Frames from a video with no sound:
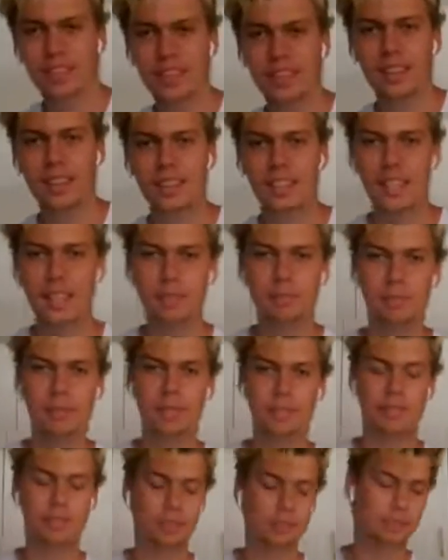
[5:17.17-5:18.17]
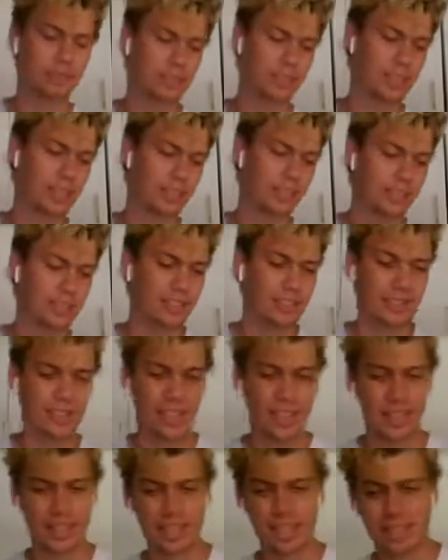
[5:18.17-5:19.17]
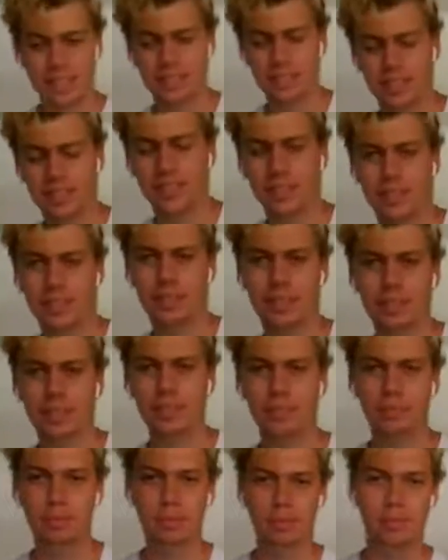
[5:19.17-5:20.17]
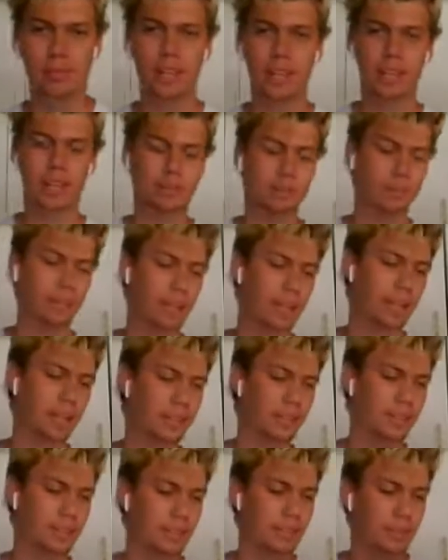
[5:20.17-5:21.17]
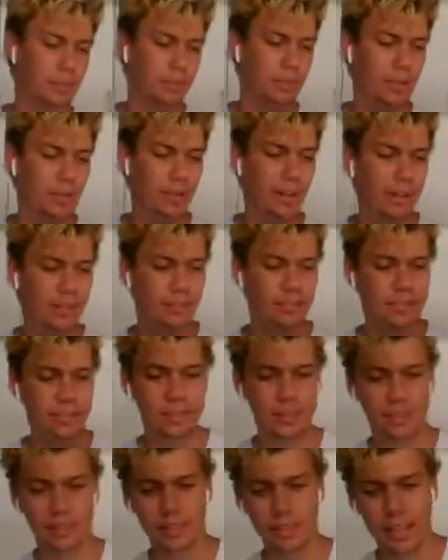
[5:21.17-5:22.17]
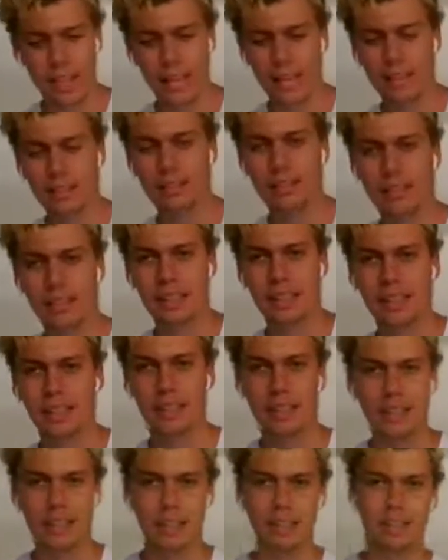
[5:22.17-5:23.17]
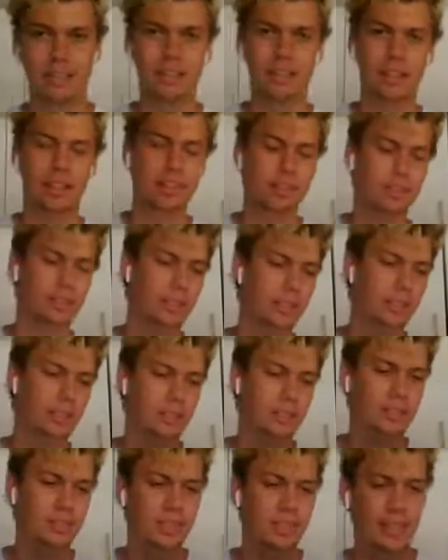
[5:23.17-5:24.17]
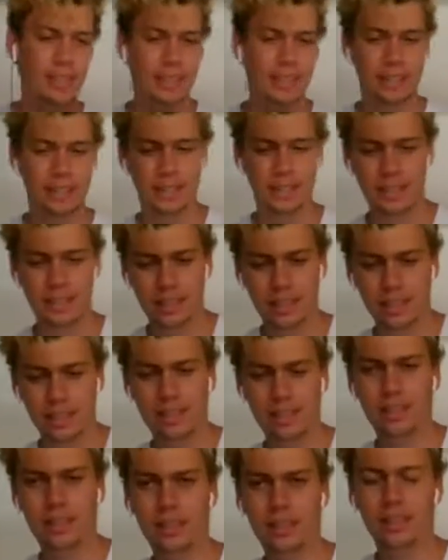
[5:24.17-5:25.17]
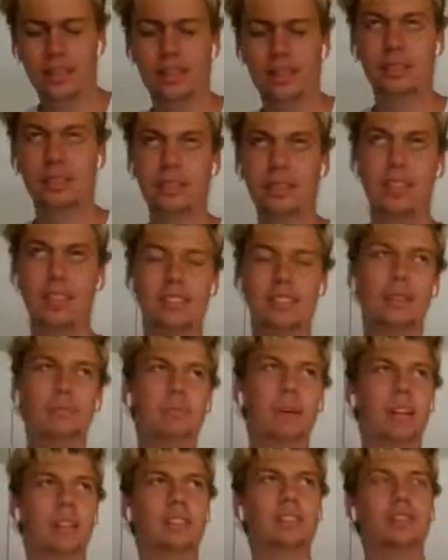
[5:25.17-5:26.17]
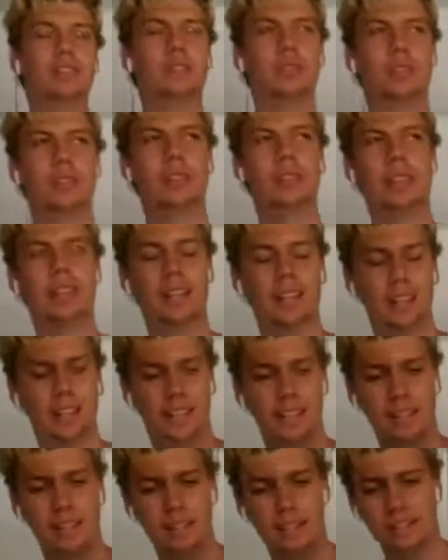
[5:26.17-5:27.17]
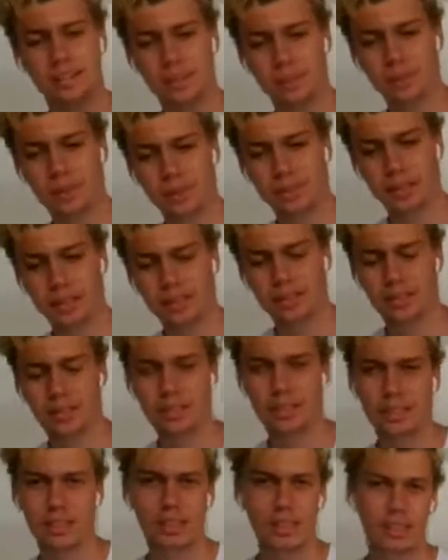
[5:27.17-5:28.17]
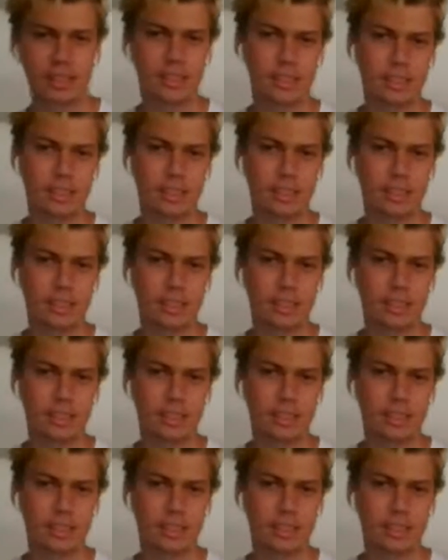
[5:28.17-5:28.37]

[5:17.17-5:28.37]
they said Mitchell was like the second or third like player in the playoffs to do that, and like the only other one was like they said Michael Jordan and I think someone else too.